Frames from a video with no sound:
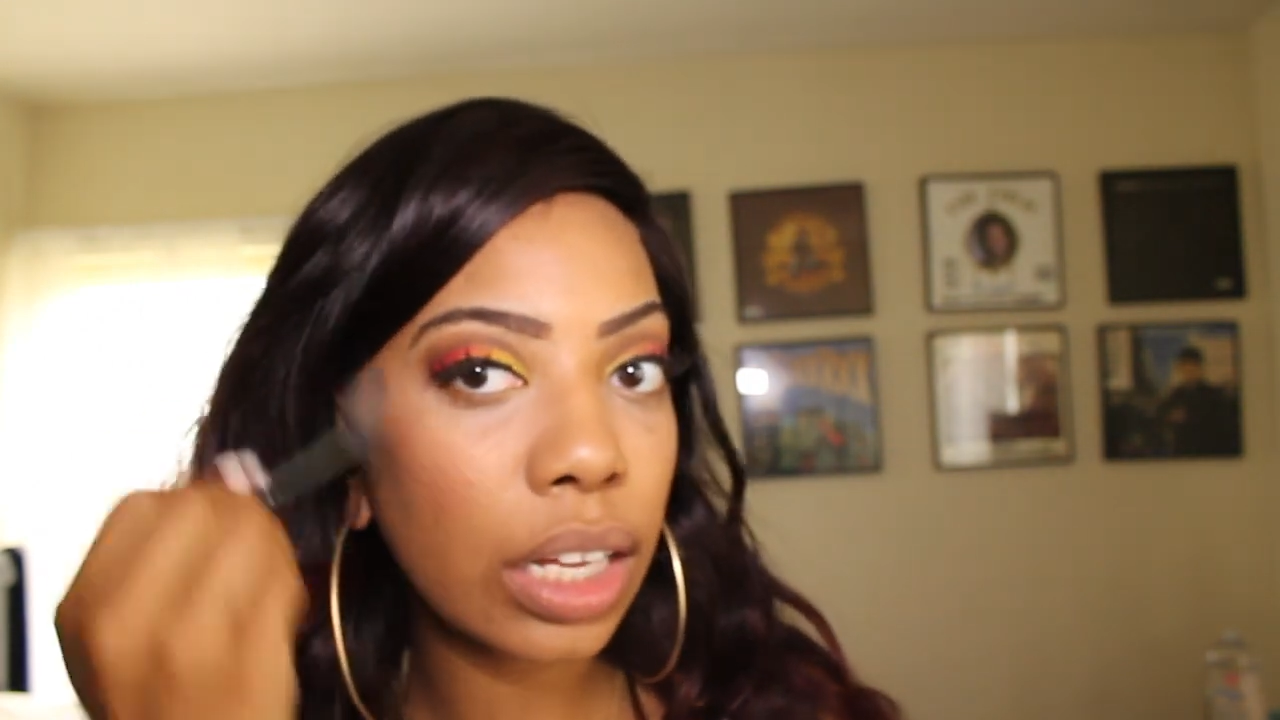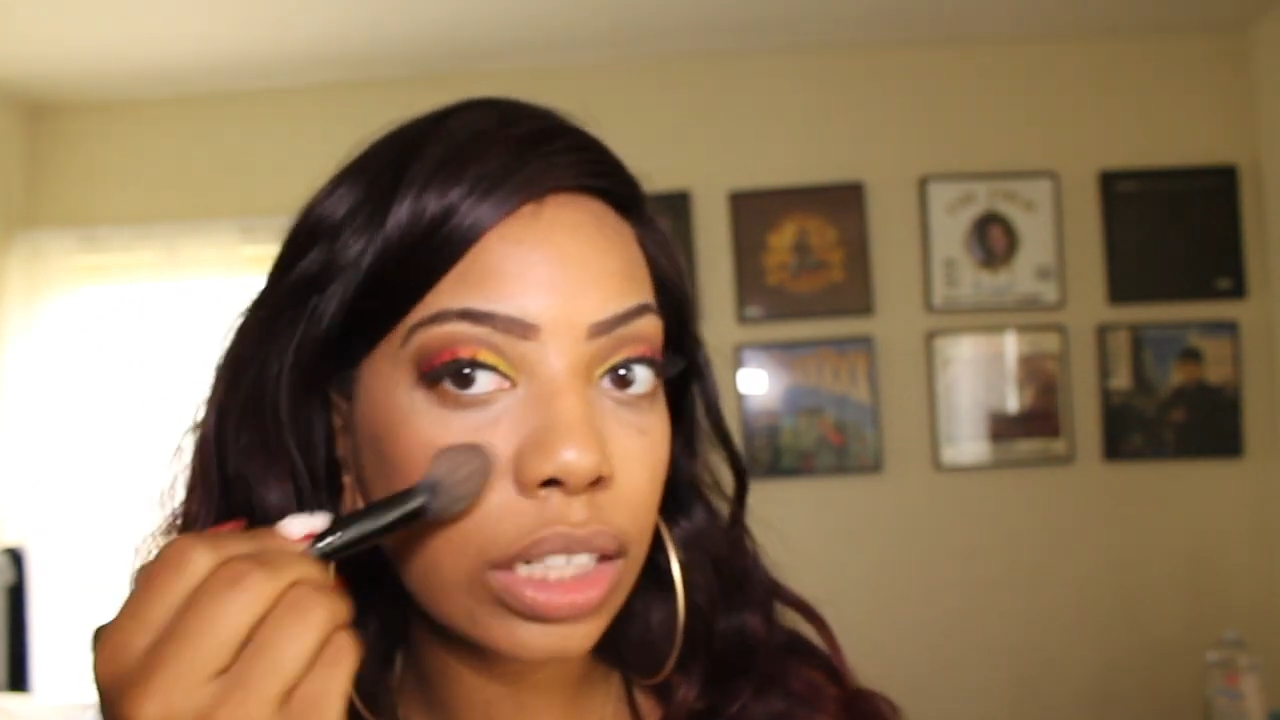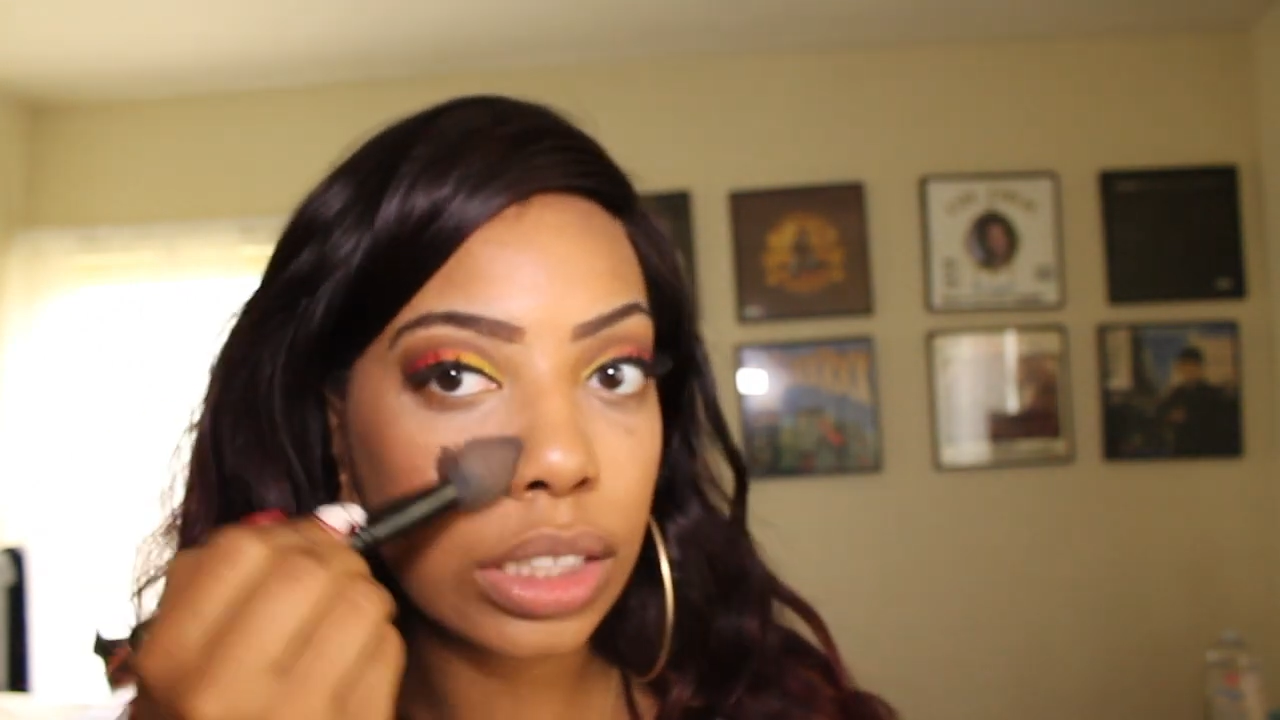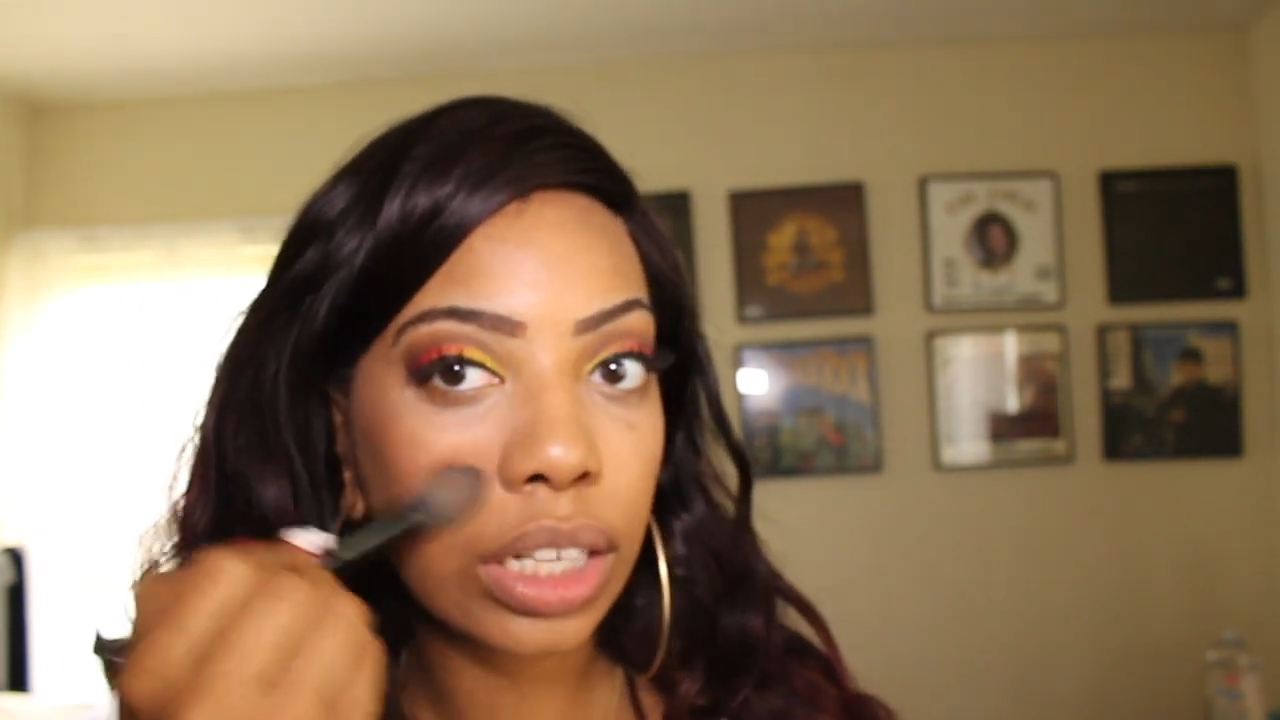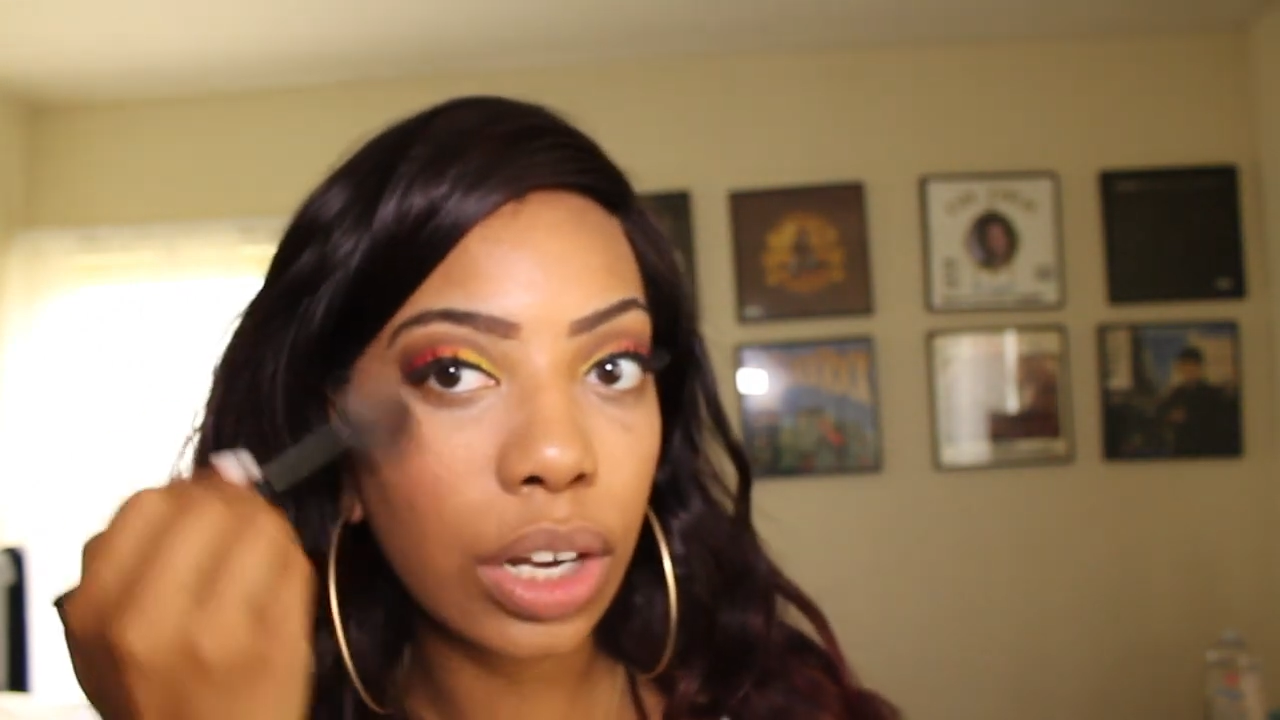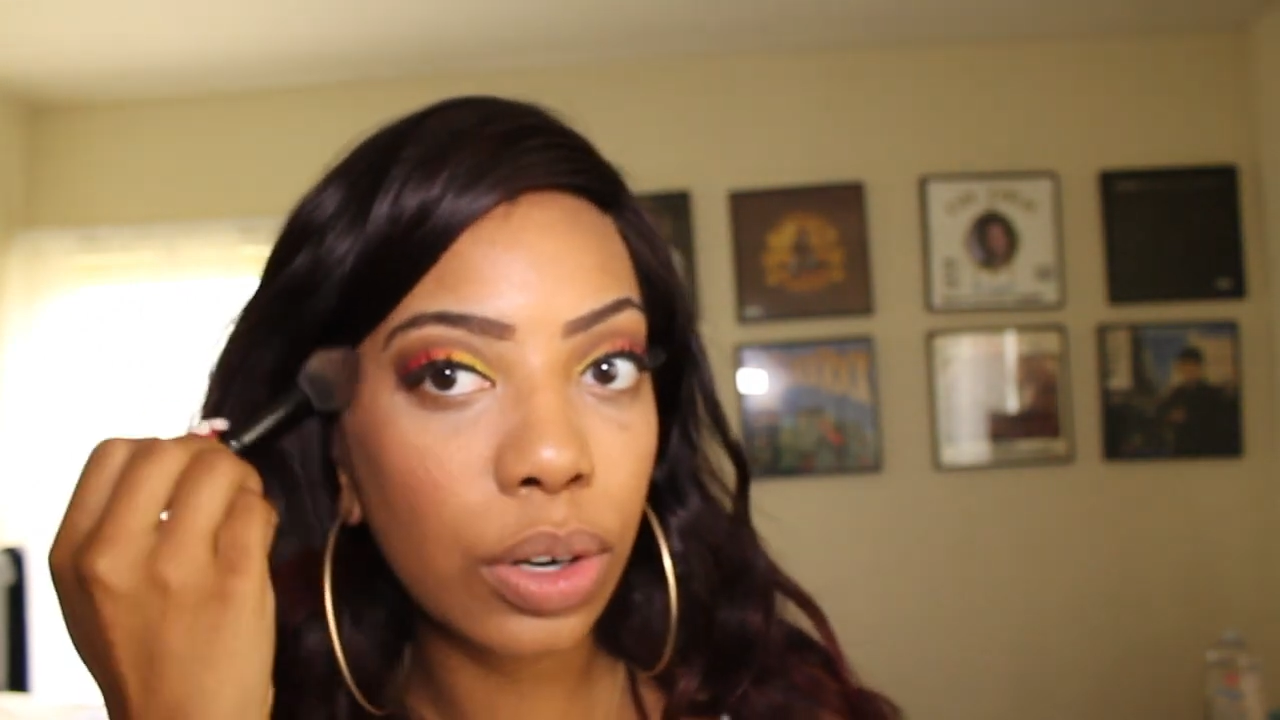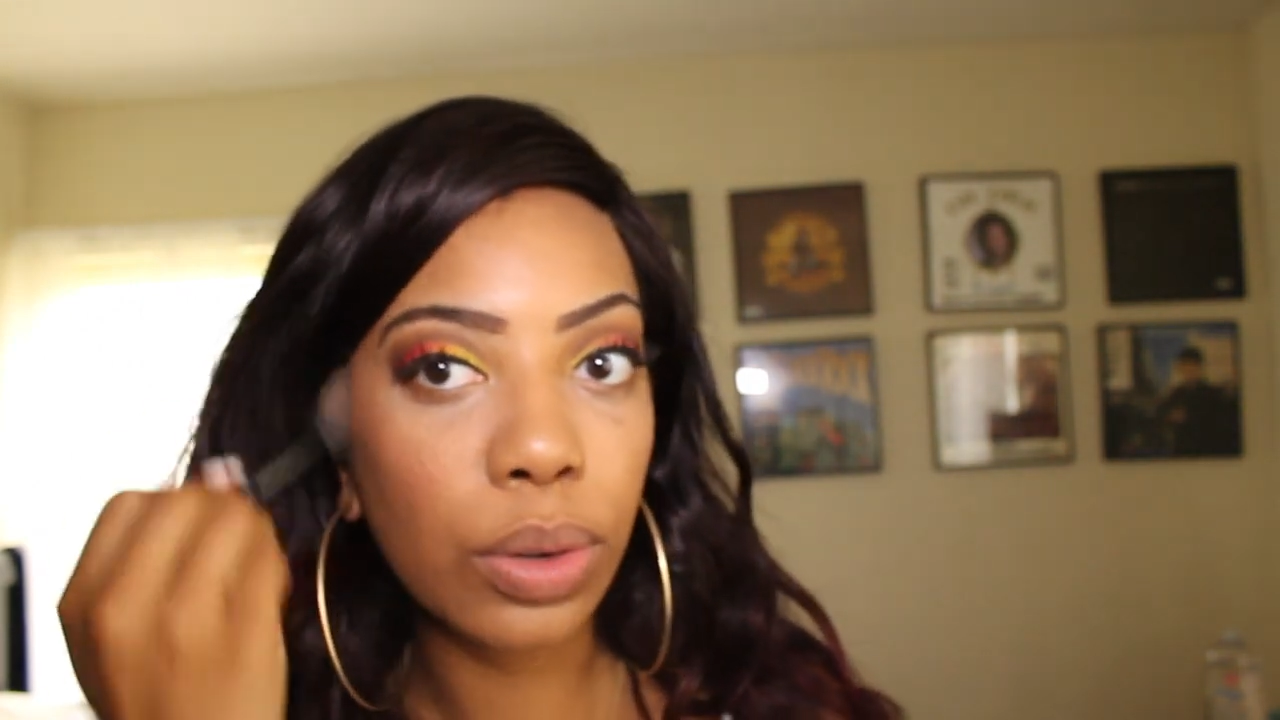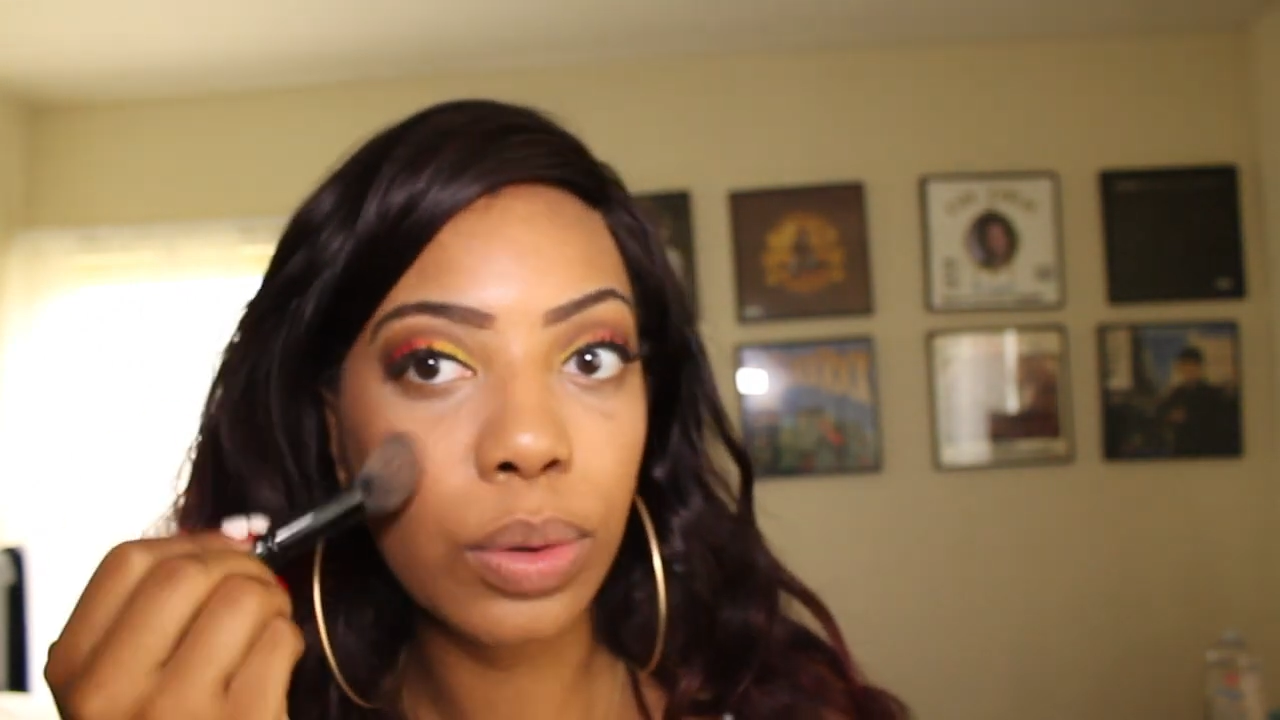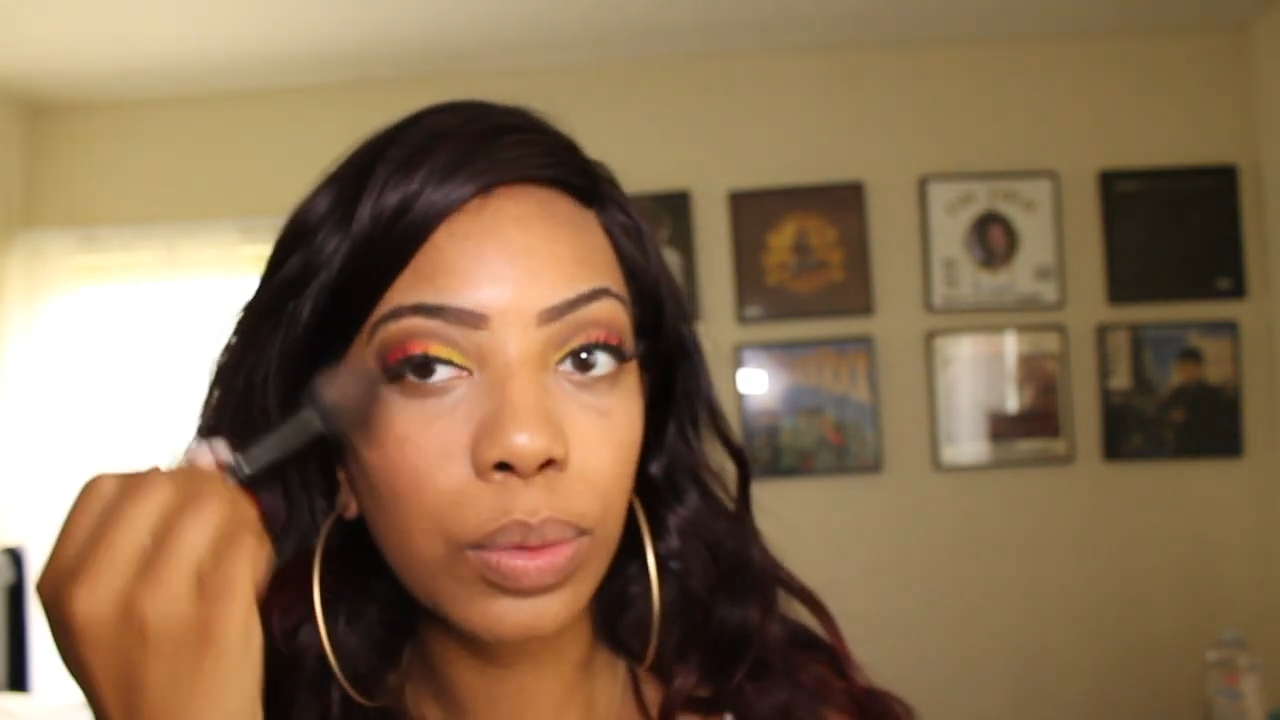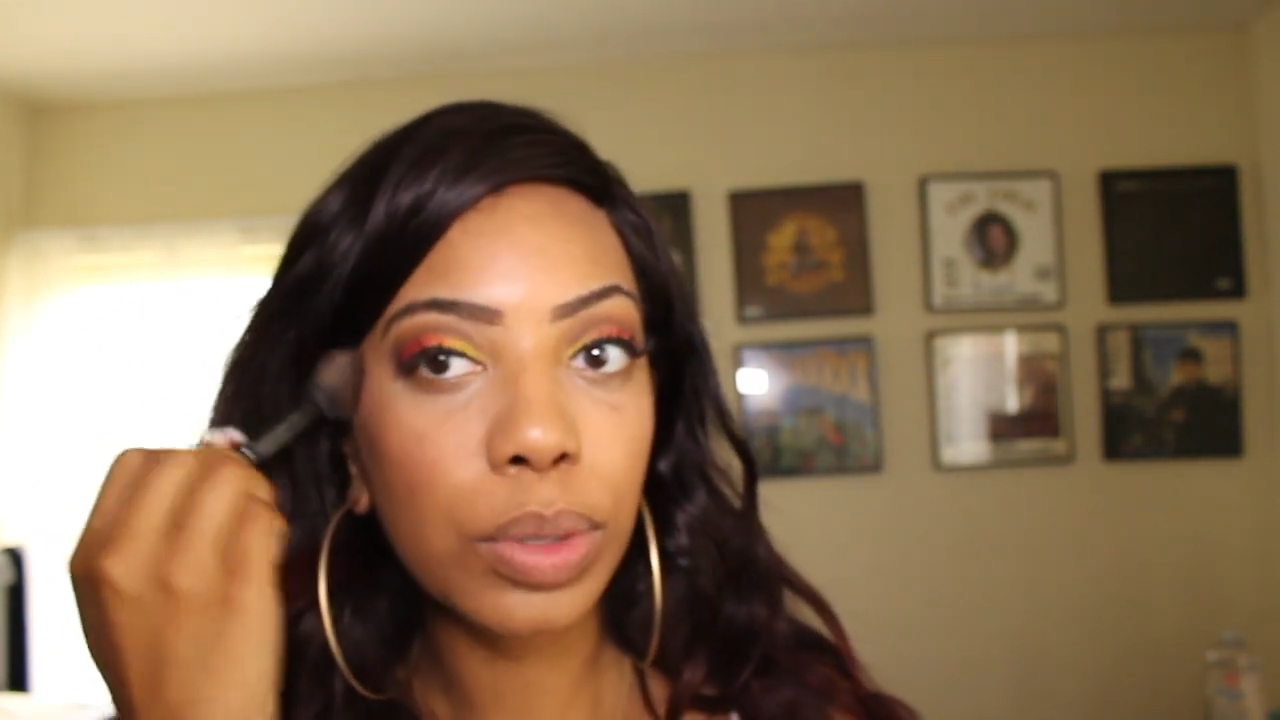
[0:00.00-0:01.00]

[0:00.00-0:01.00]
glow,